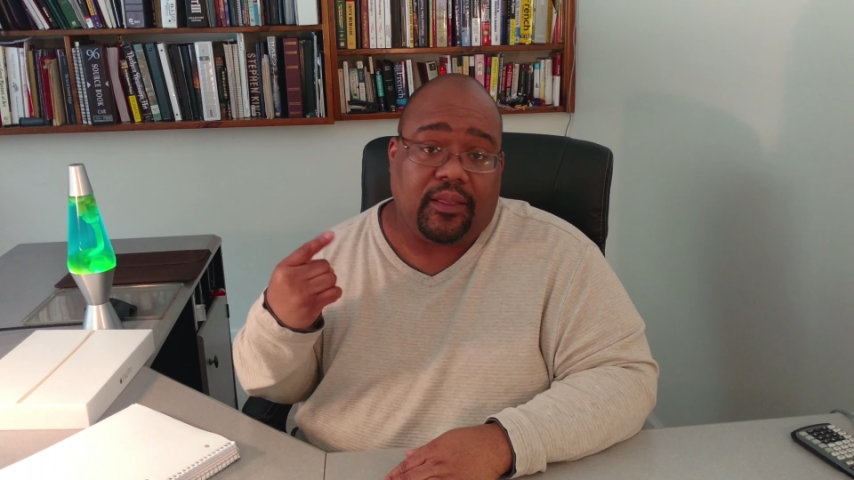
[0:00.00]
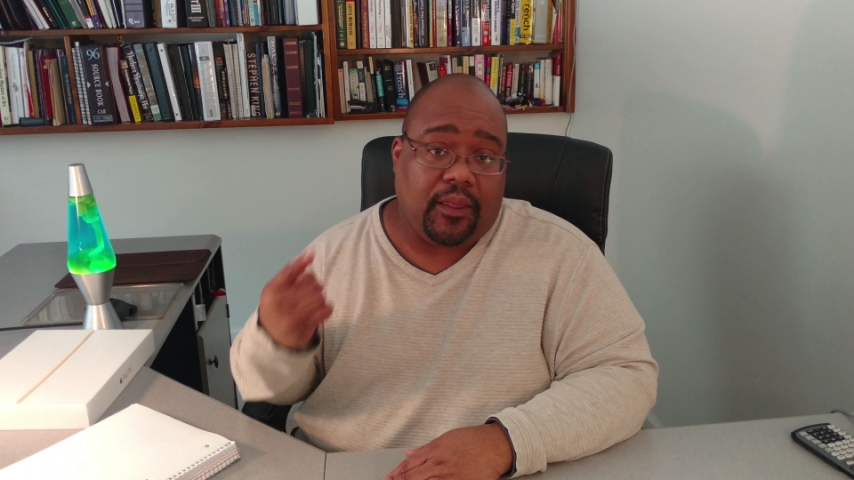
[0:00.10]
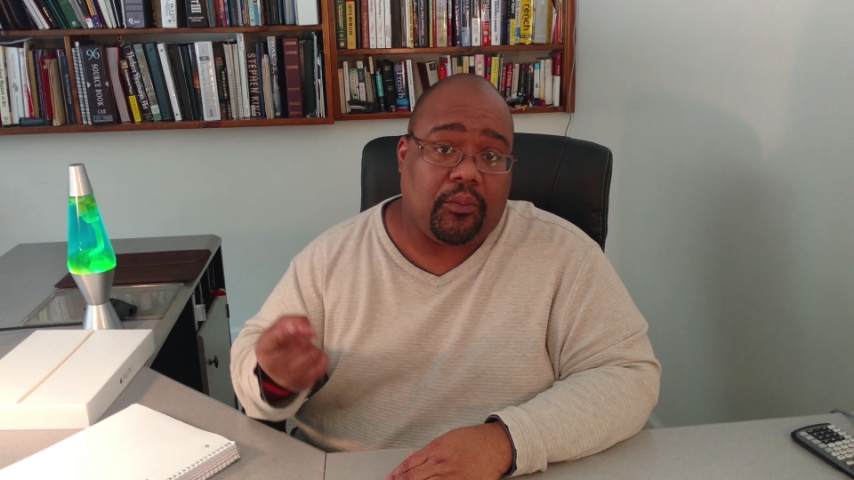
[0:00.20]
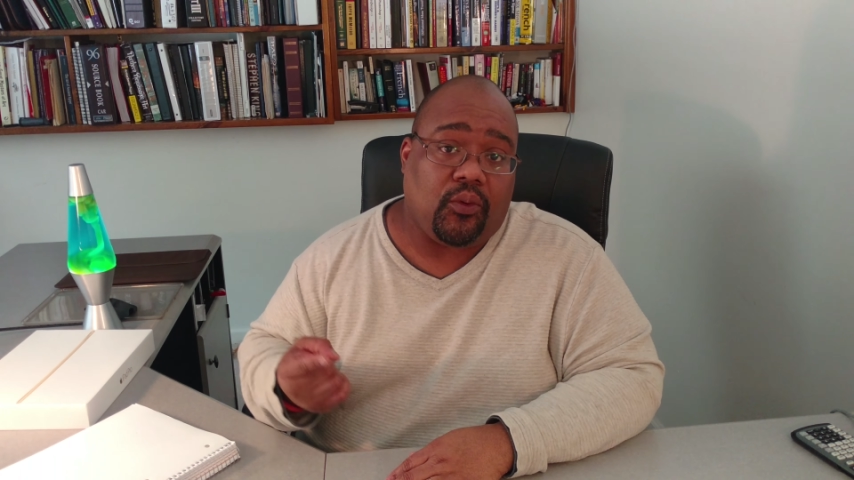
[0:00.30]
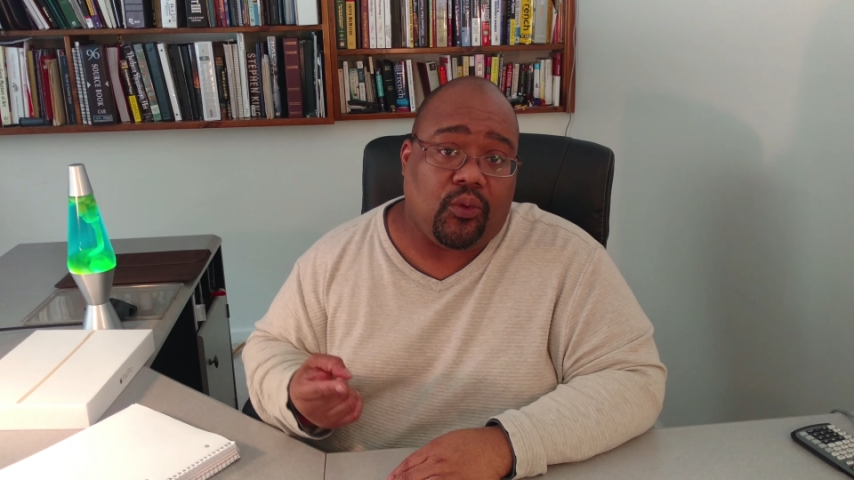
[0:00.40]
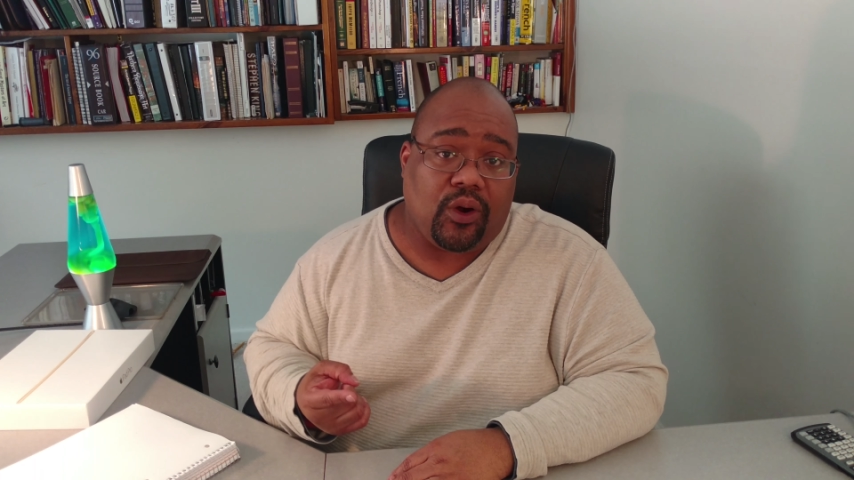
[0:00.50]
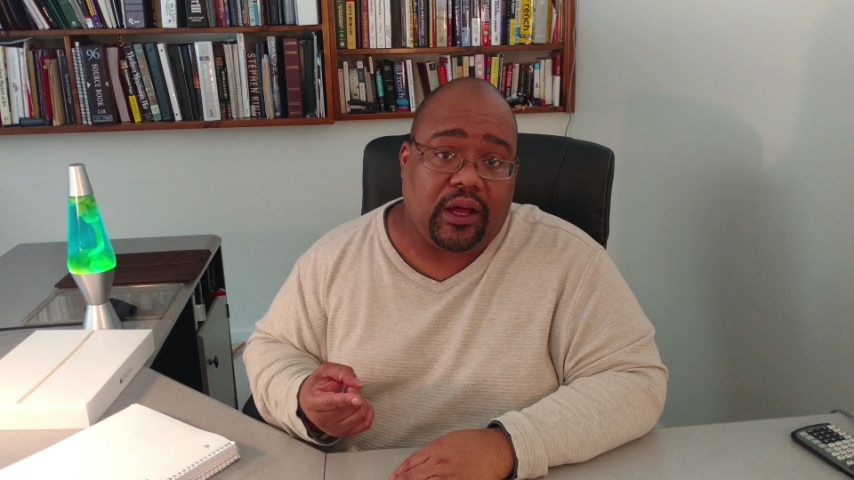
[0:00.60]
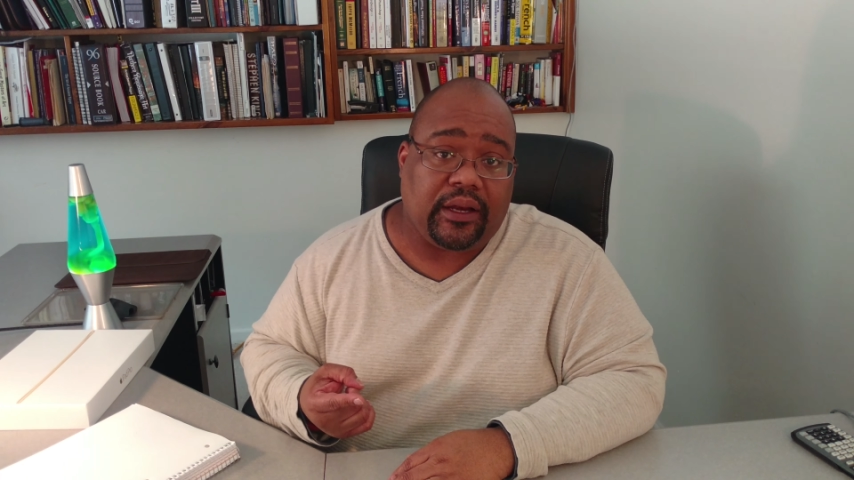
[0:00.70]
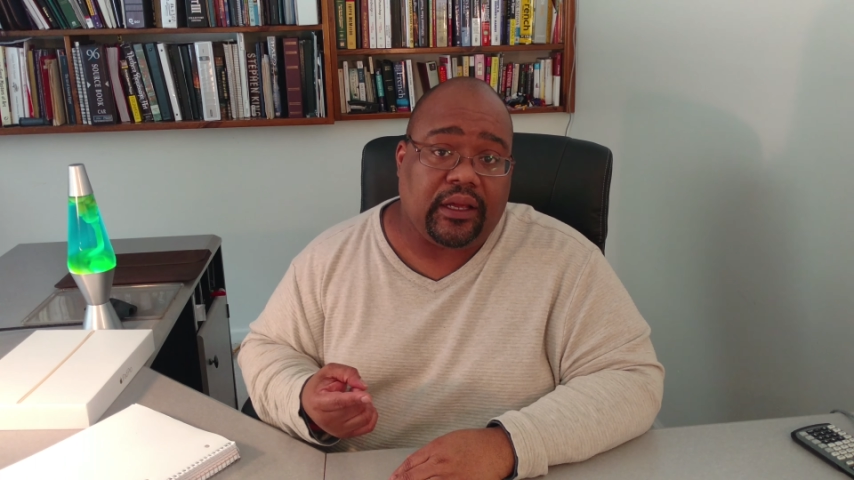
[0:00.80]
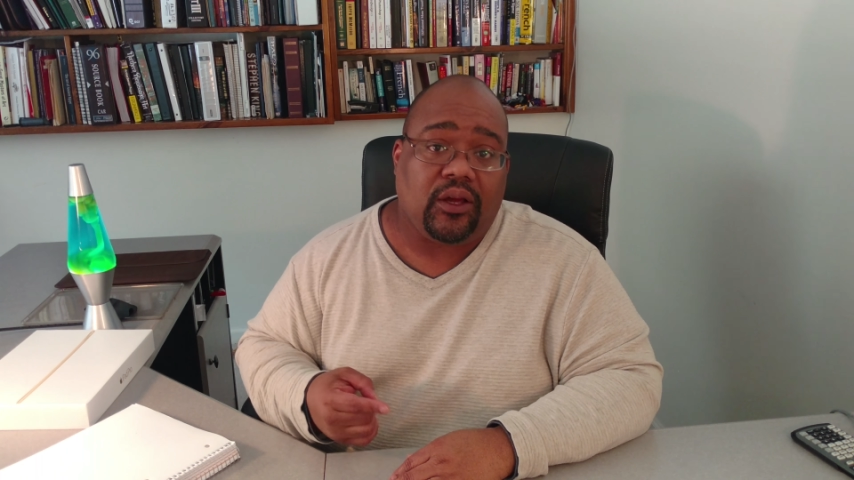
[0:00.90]
Number
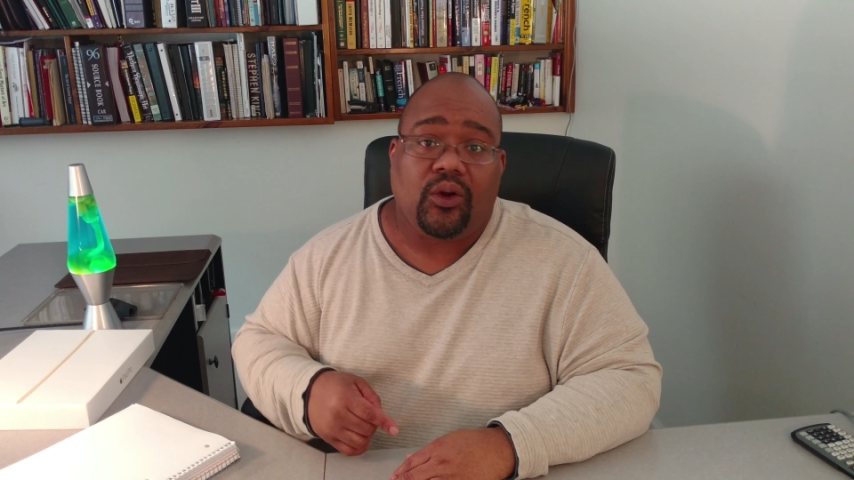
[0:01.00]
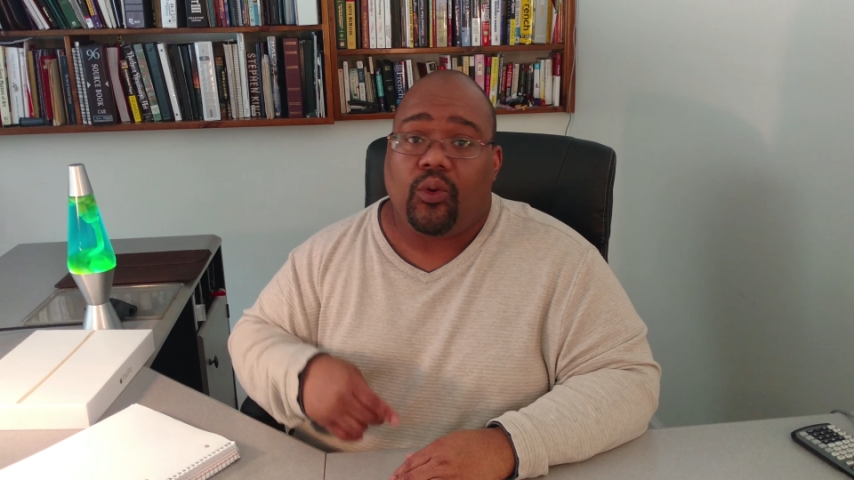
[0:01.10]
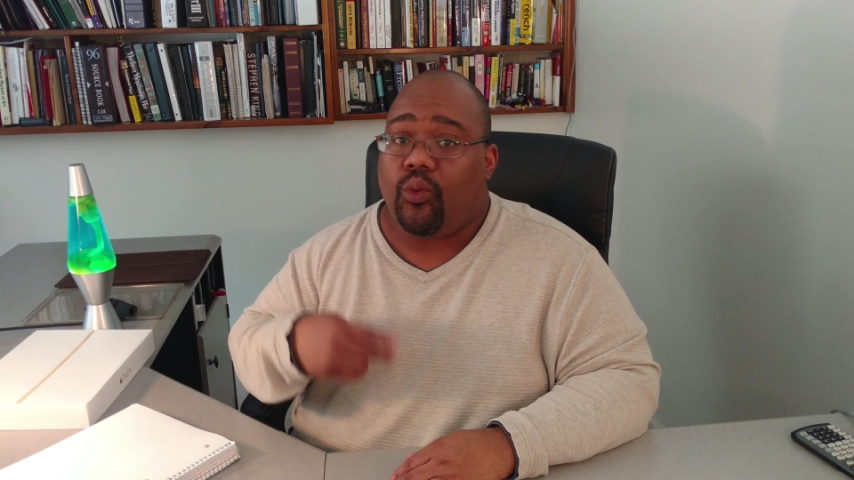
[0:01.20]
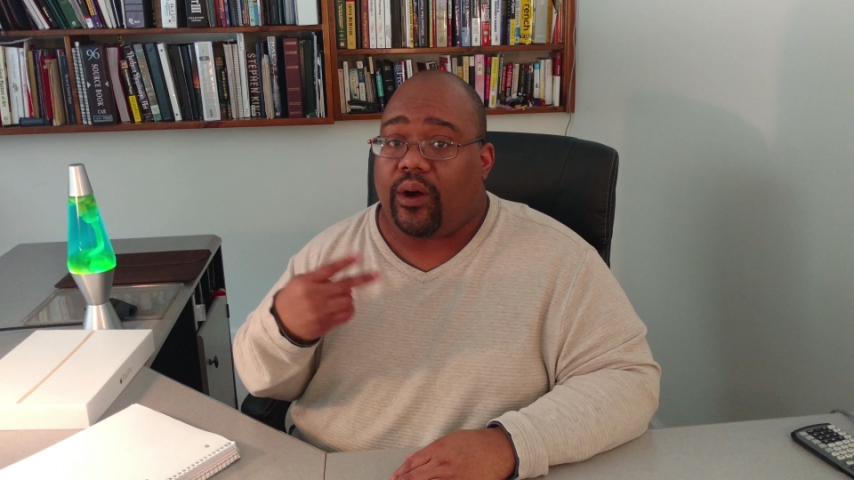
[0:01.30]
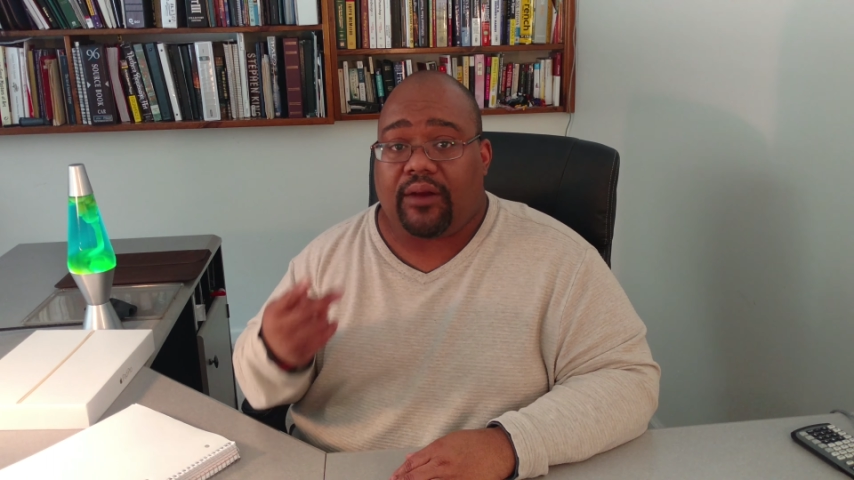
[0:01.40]
one, what